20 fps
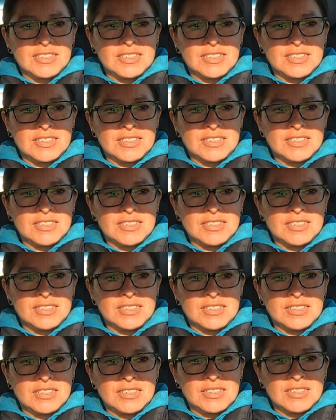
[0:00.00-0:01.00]

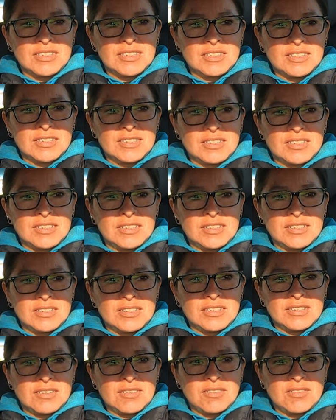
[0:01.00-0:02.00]

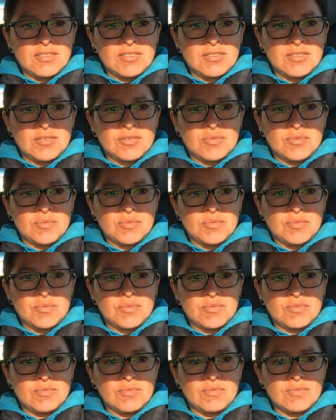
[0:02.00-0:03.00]

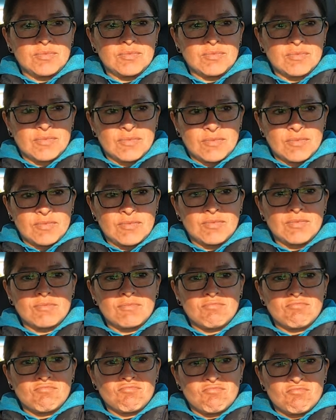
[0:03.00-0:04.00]

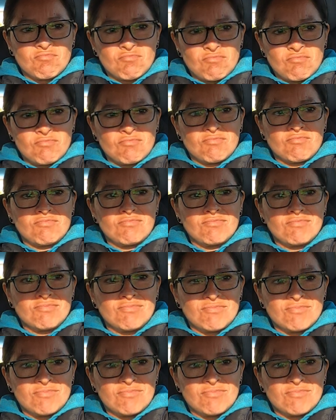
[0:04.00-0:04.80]
[no speech]